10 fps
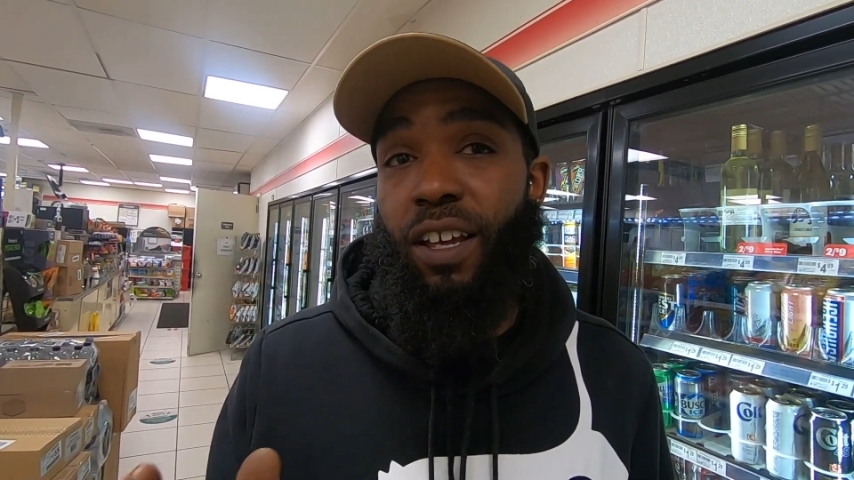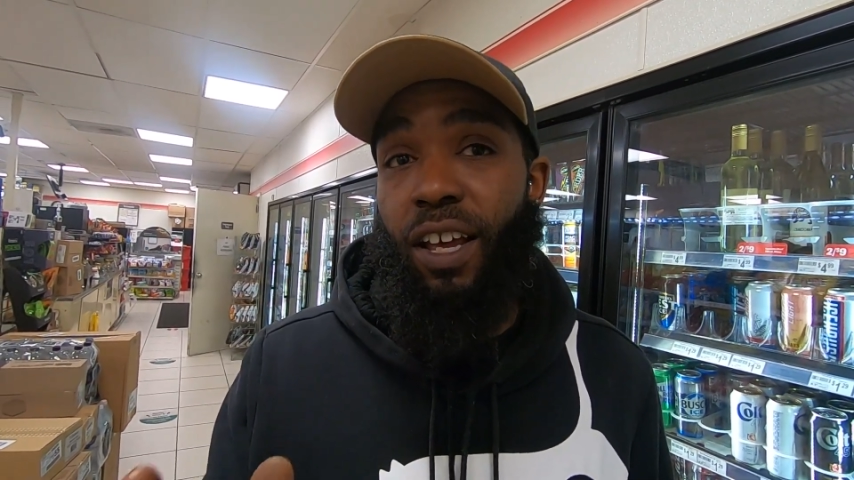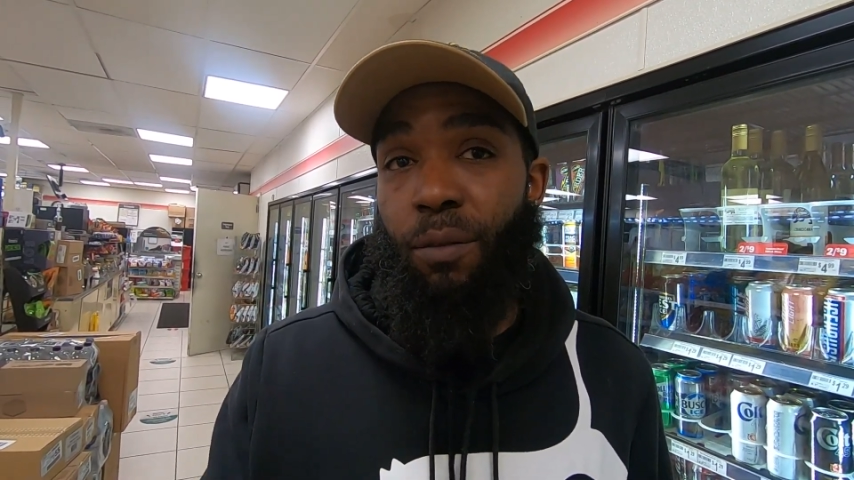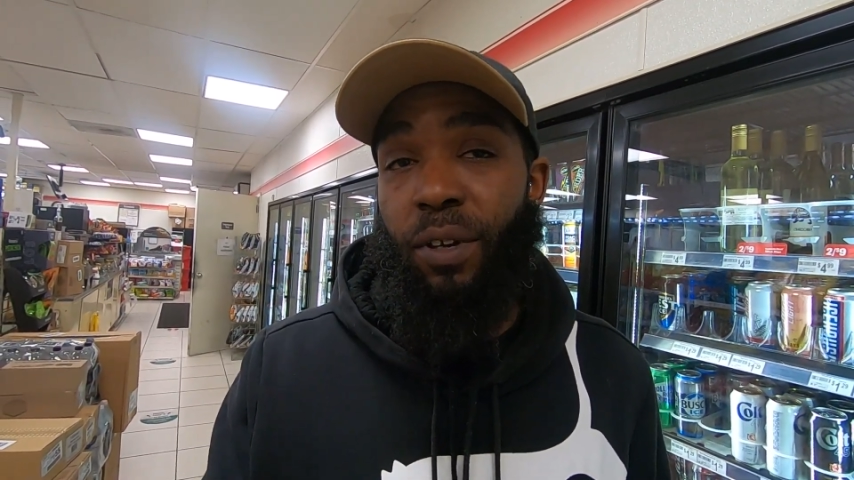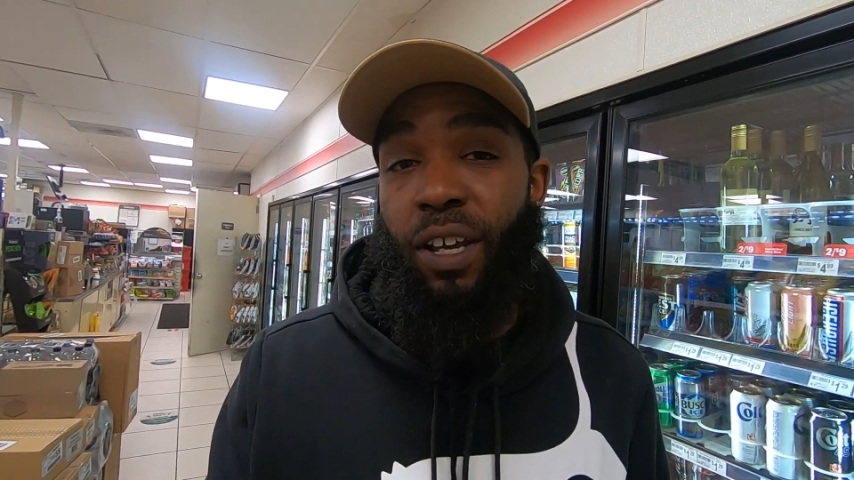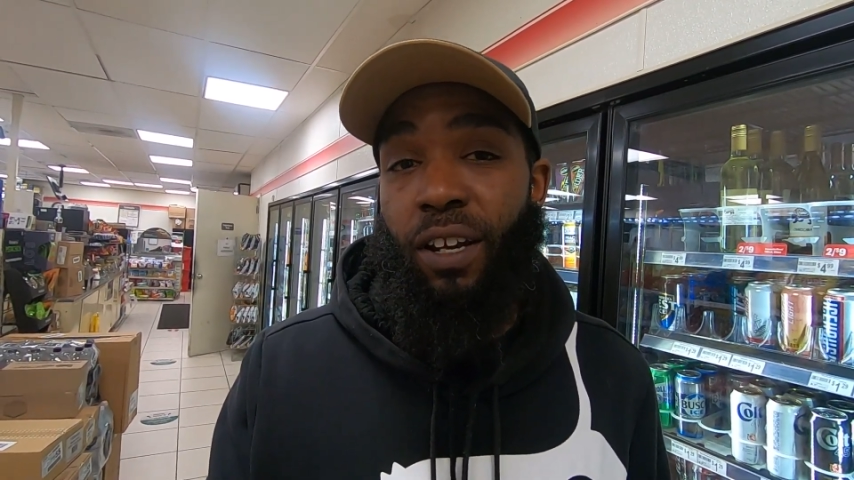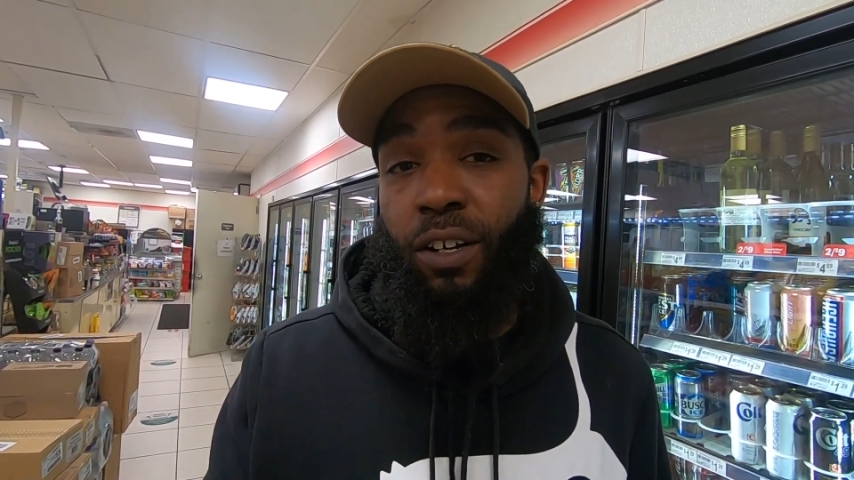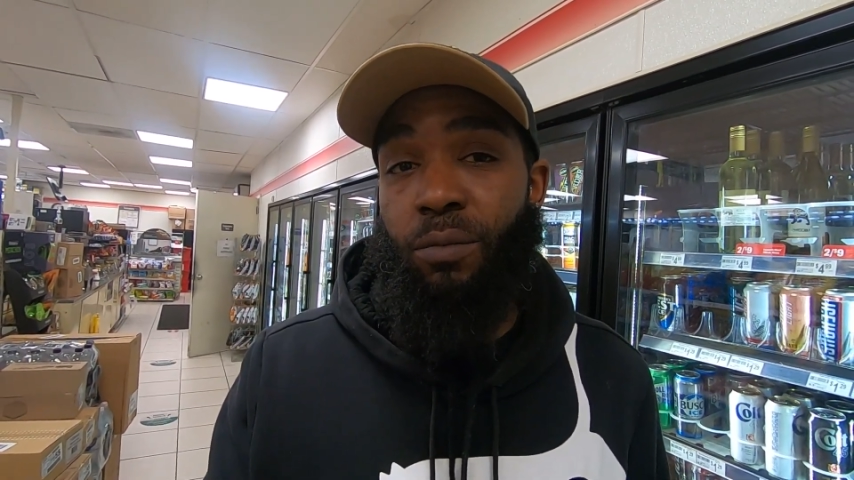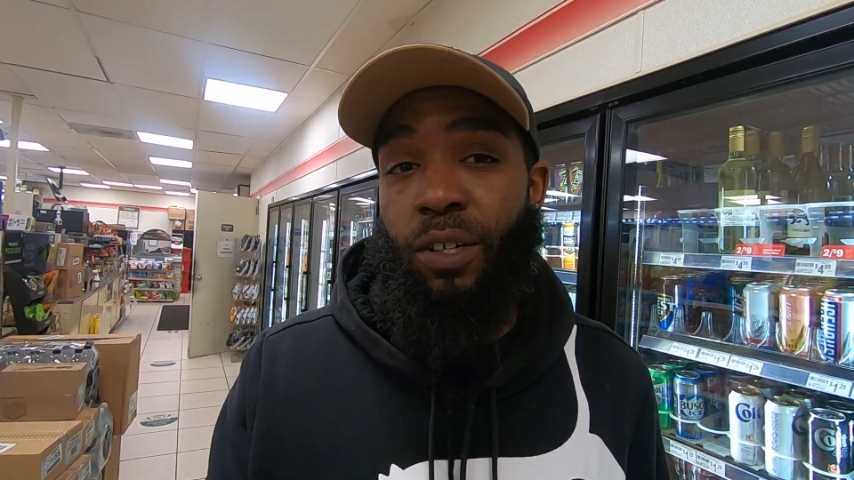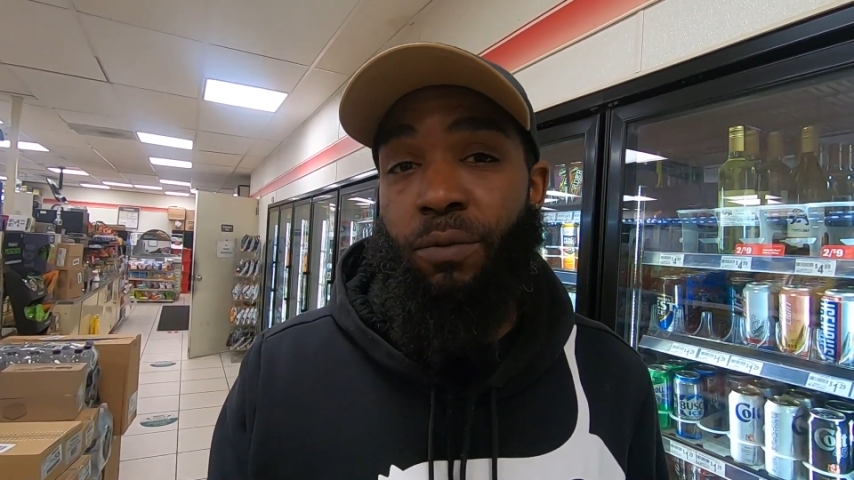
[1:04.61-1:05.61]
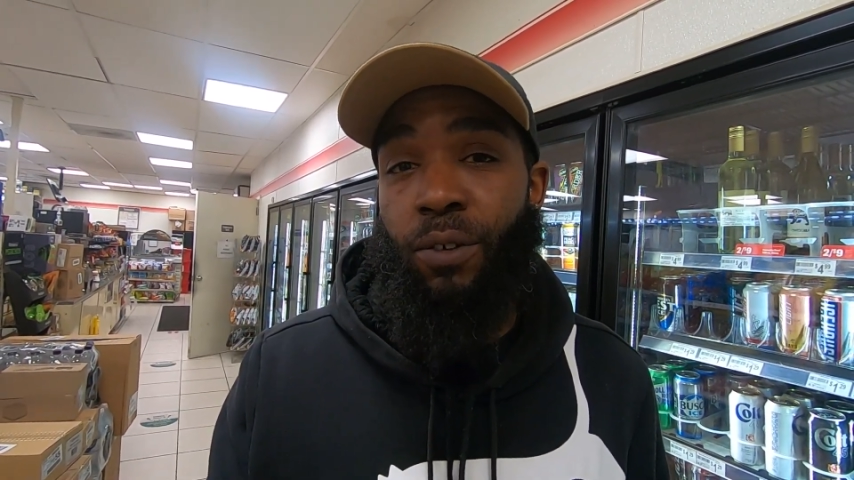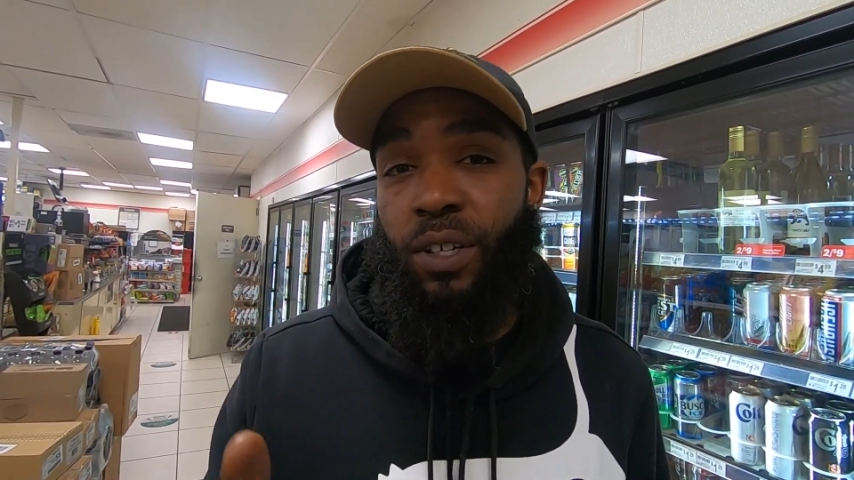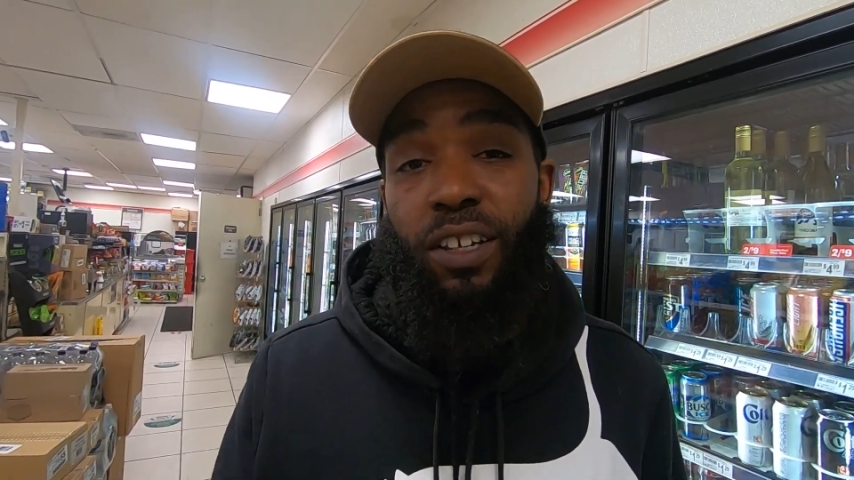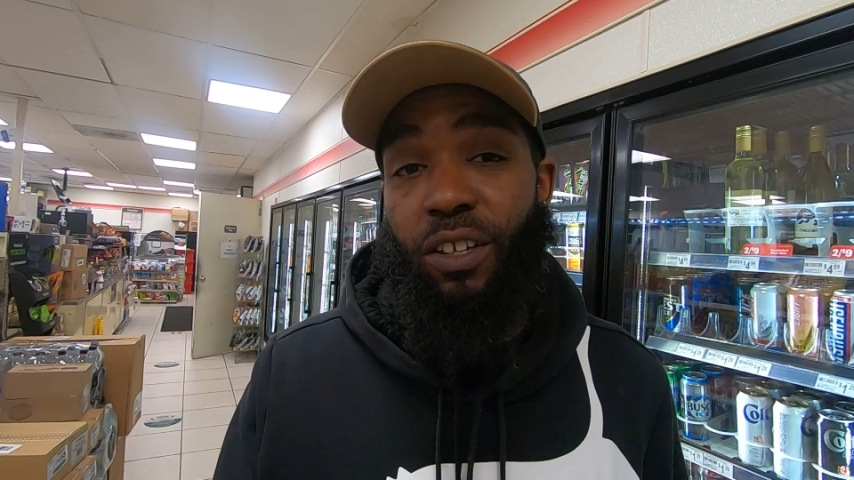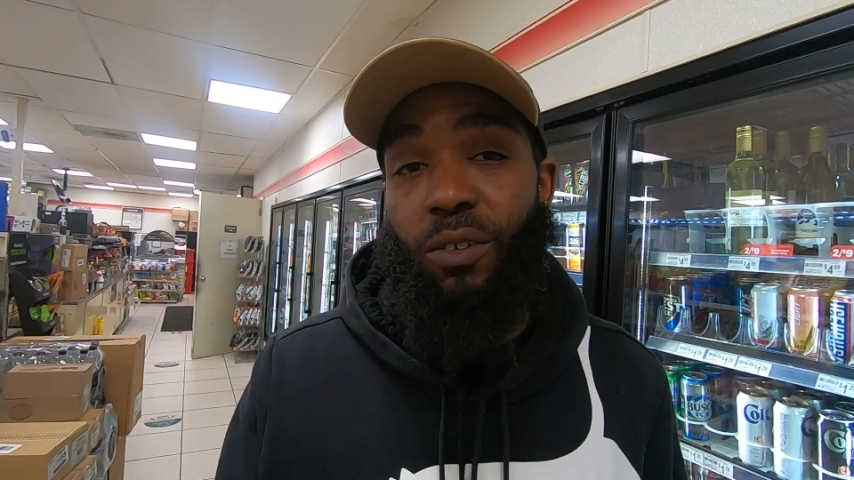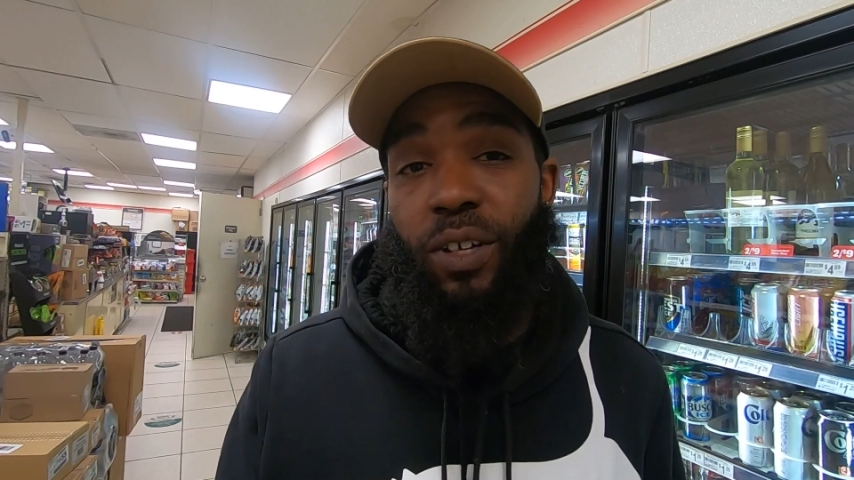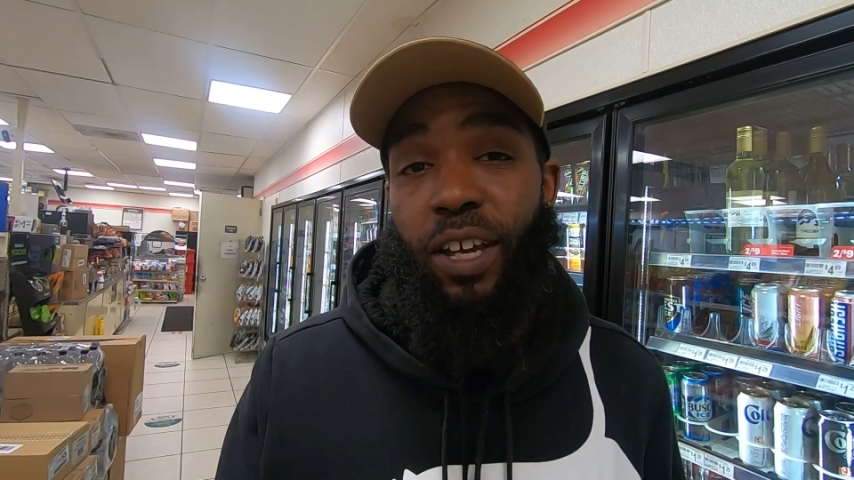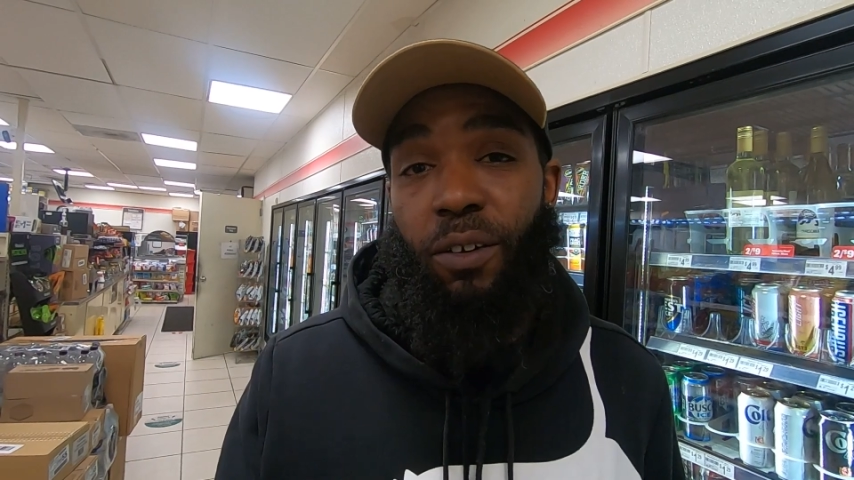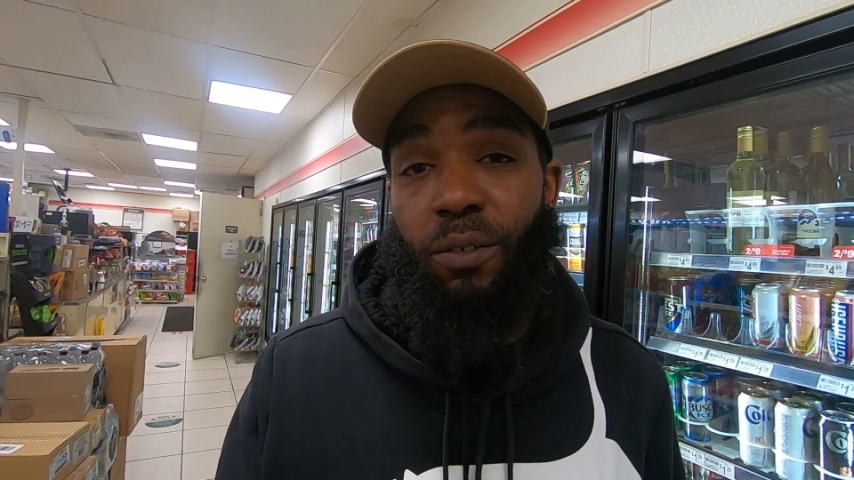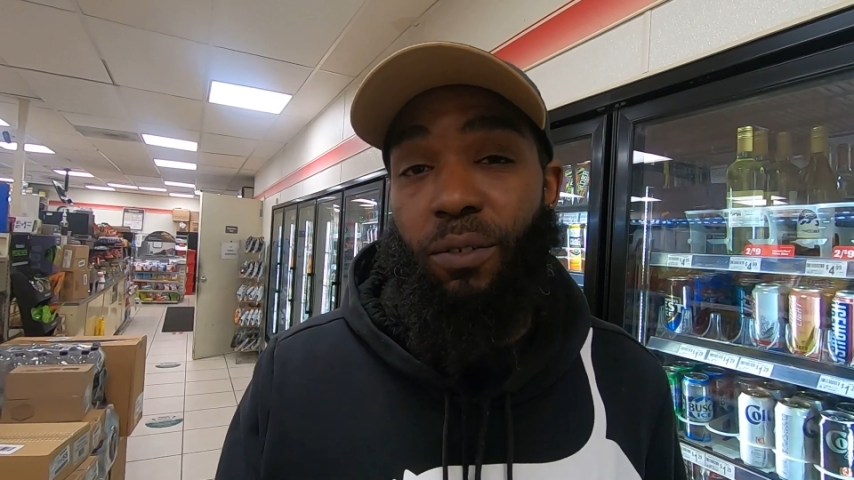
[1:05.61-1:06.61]
how many out of them 10 friends can you
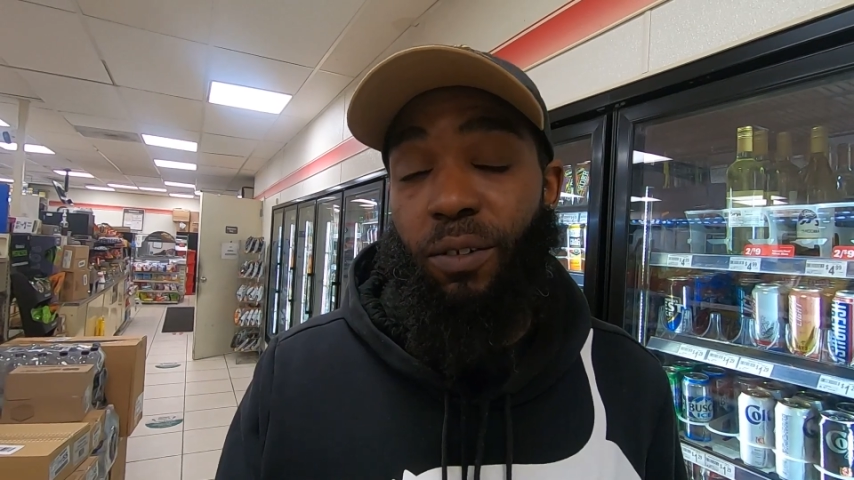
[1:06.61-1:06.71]
count